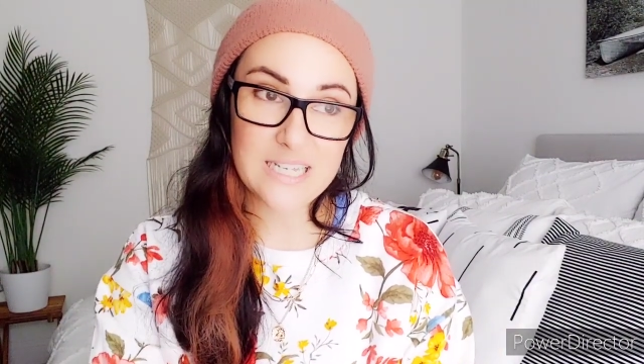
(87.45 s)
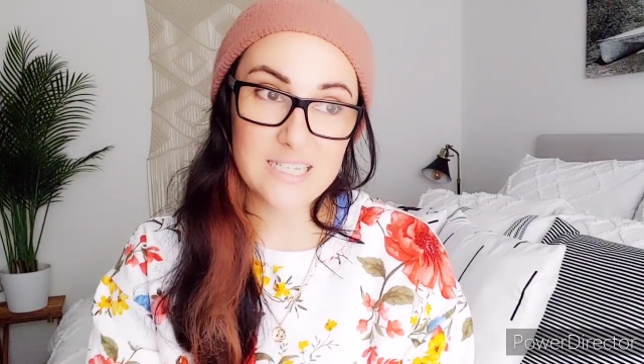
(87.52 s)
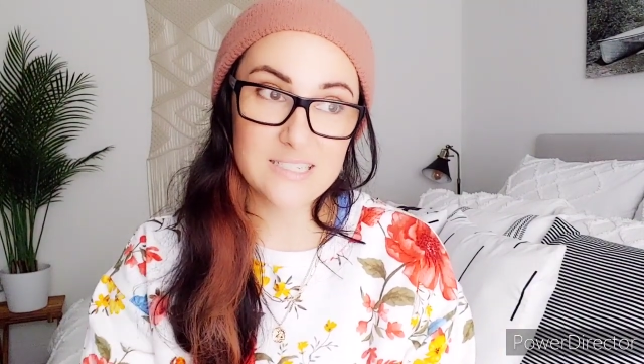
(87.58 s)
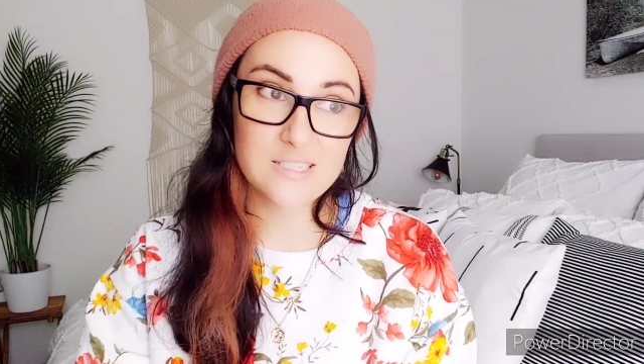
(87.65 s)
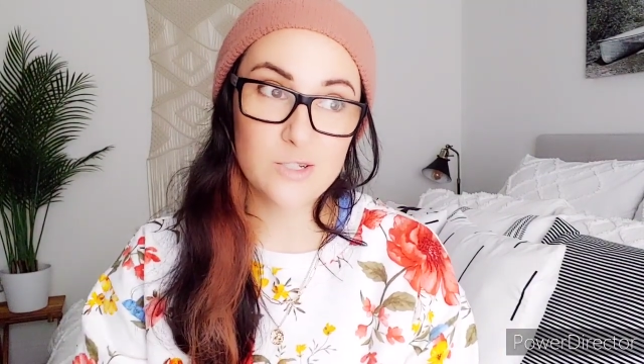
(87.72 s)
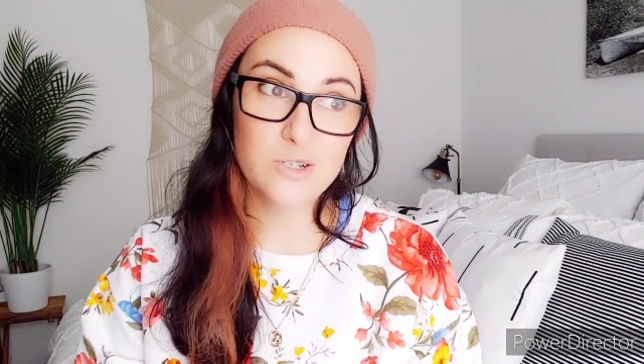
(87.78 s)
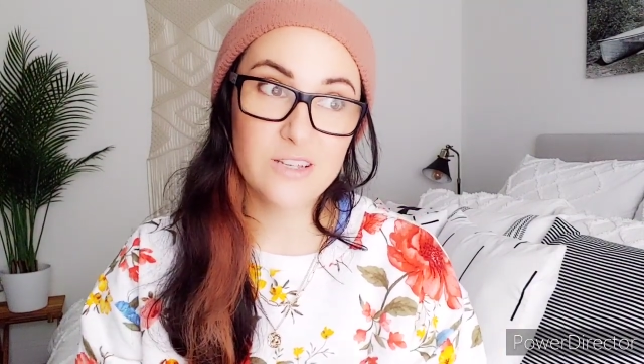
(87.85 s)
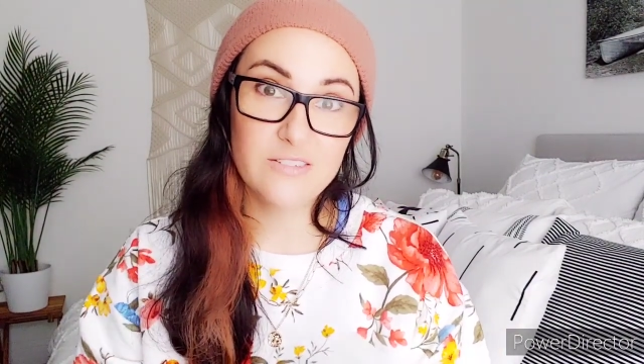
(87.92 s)

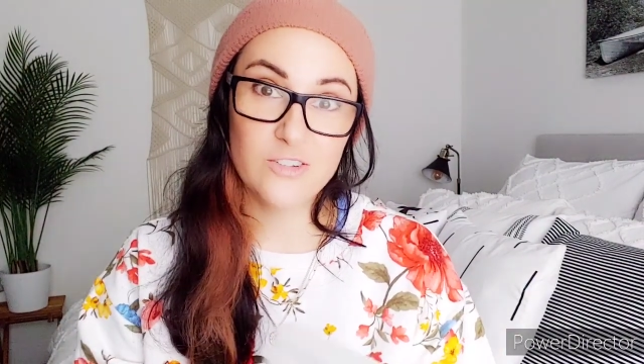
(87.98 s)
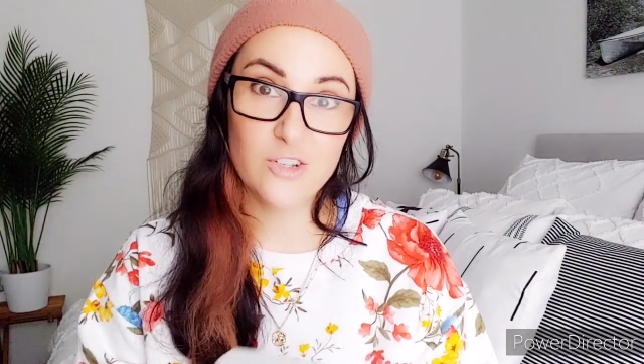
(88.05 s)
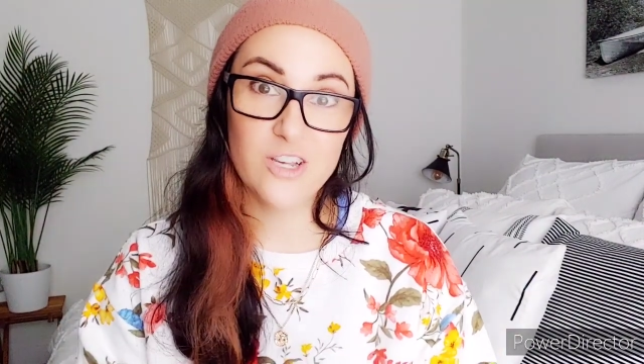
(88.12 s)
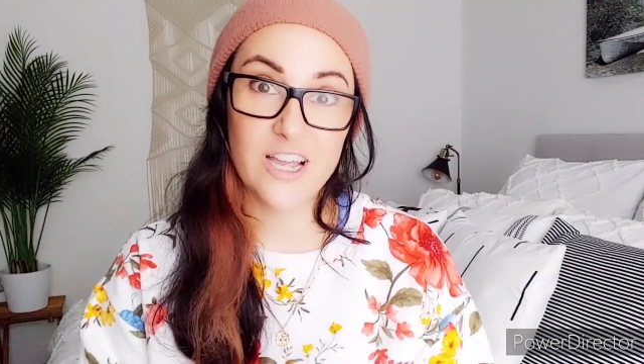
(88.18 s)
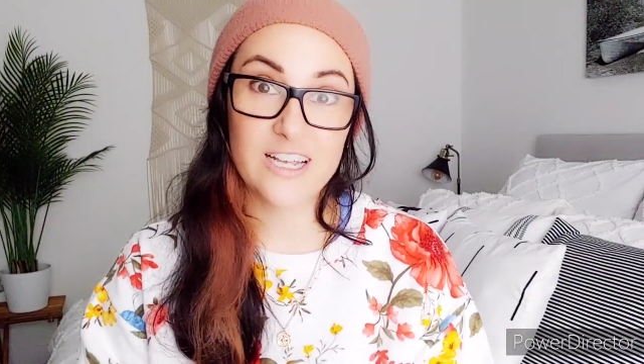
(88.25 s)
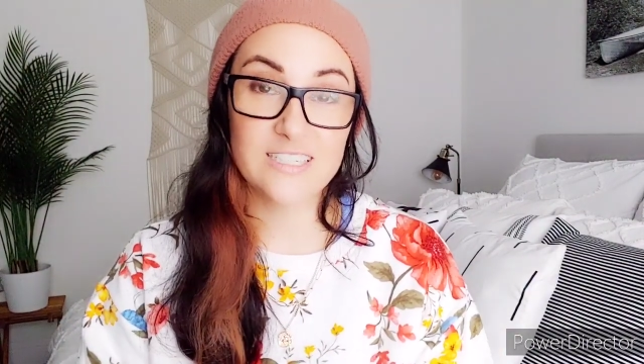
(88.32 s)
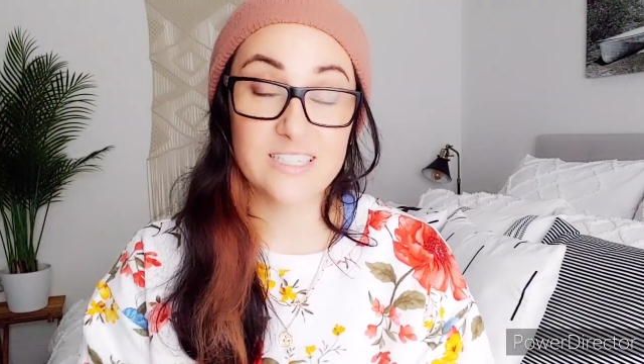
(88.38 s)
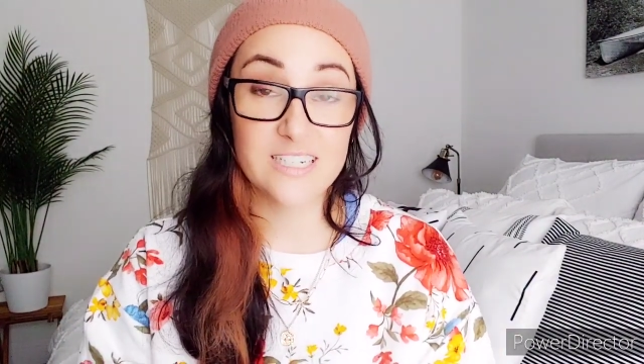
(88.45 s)
is to give you
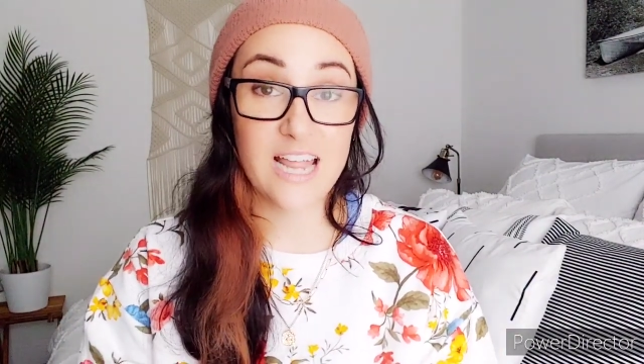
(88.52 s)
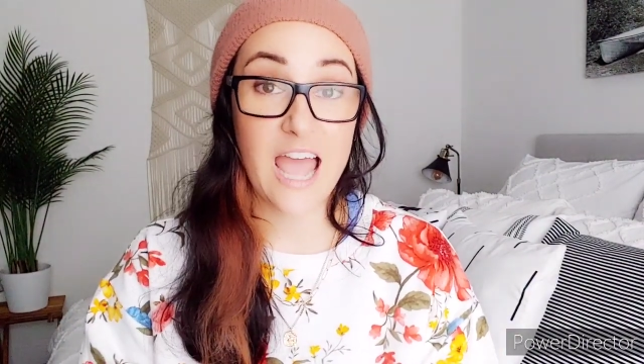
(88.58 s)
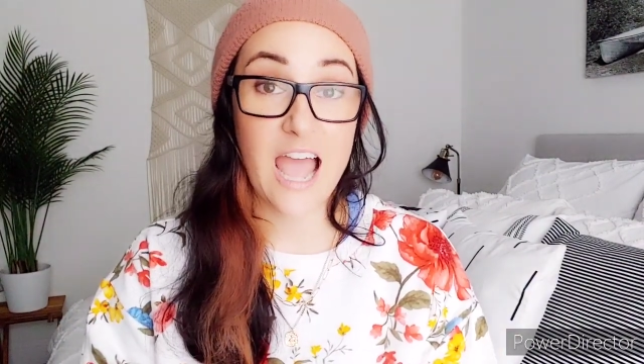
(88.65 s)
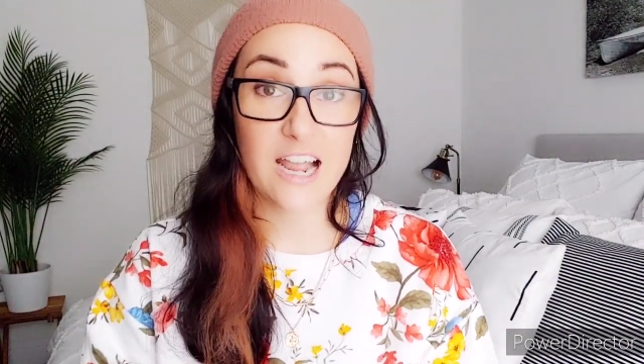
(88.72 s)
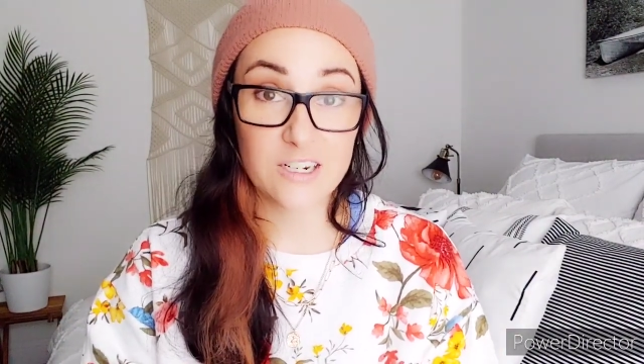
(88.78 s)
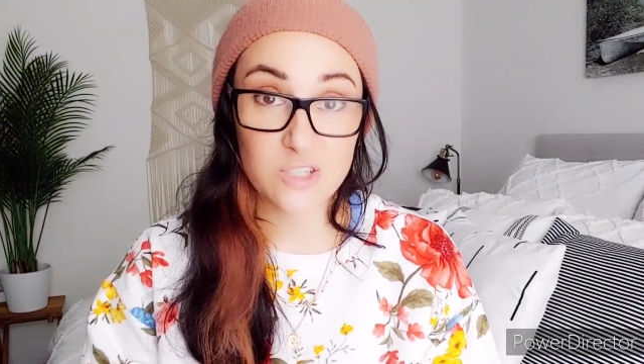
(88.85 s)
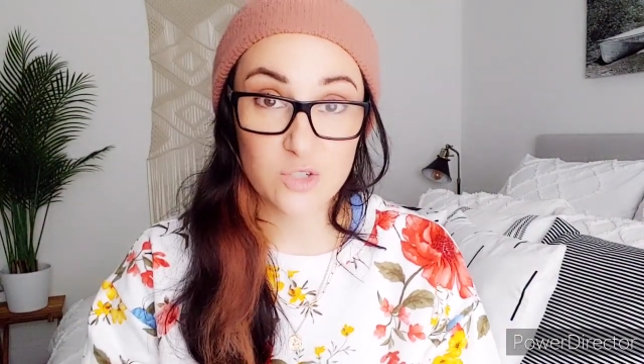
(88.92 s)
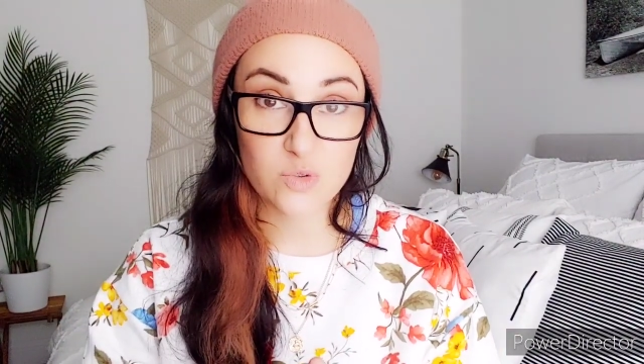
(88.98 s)
guys an
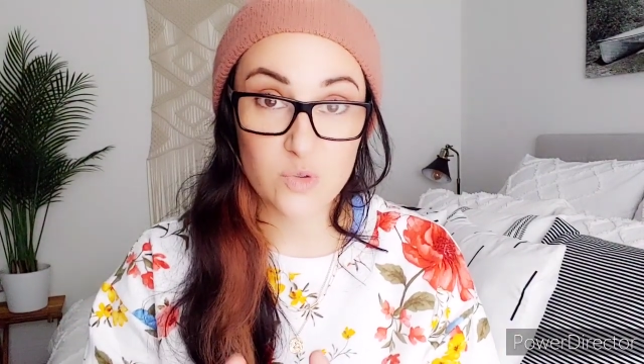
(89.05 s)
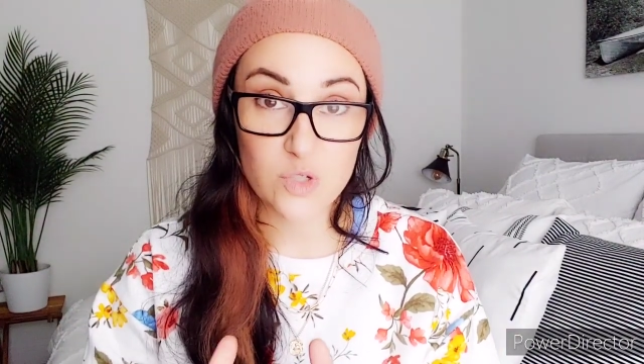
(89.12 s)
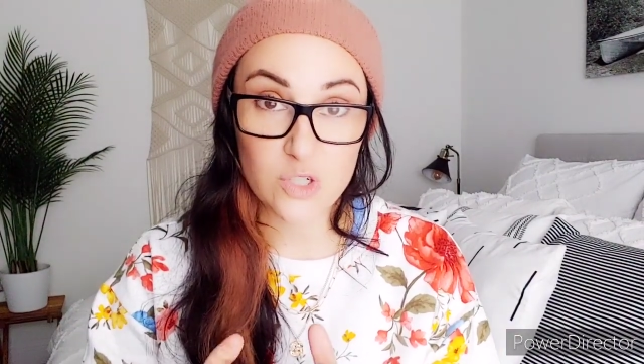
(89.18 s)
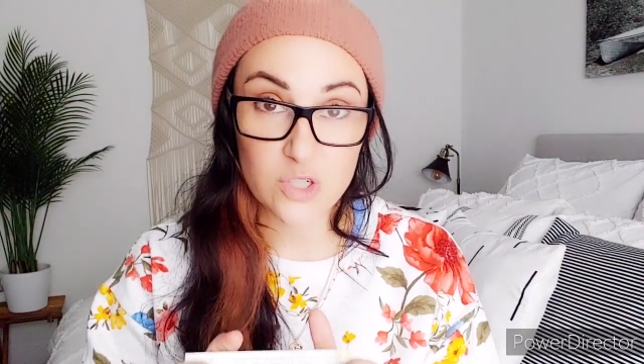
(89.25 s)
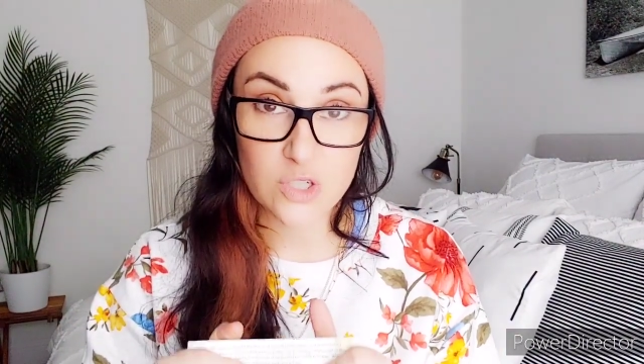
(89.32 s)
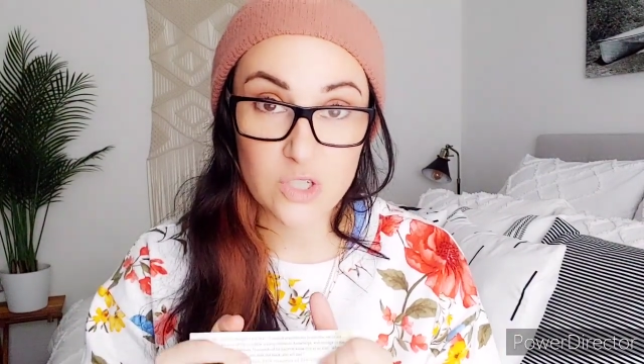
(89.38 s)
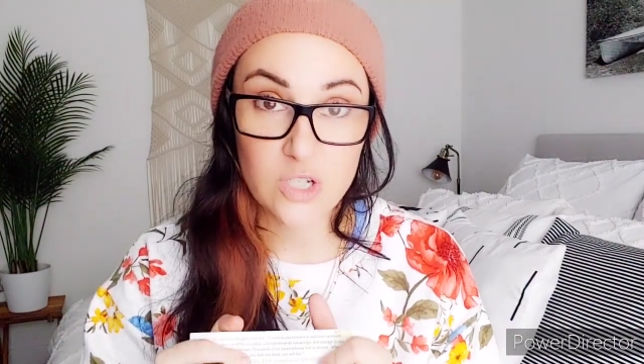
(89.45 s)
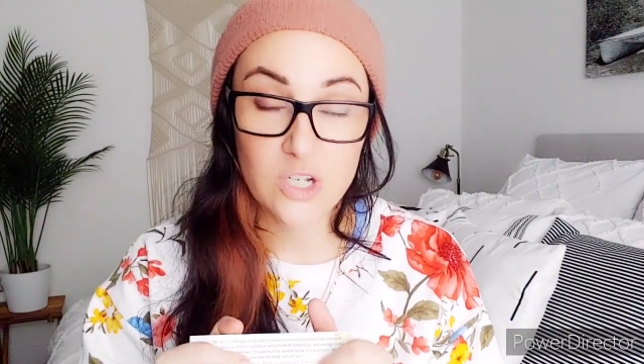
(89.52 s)

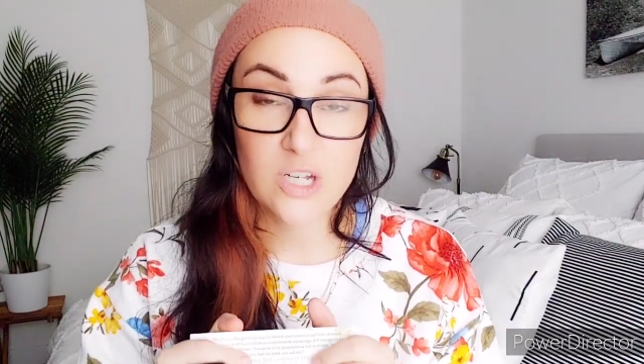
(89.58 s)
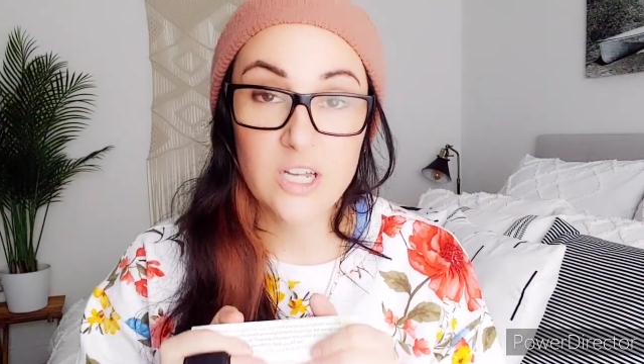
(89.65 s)
actual,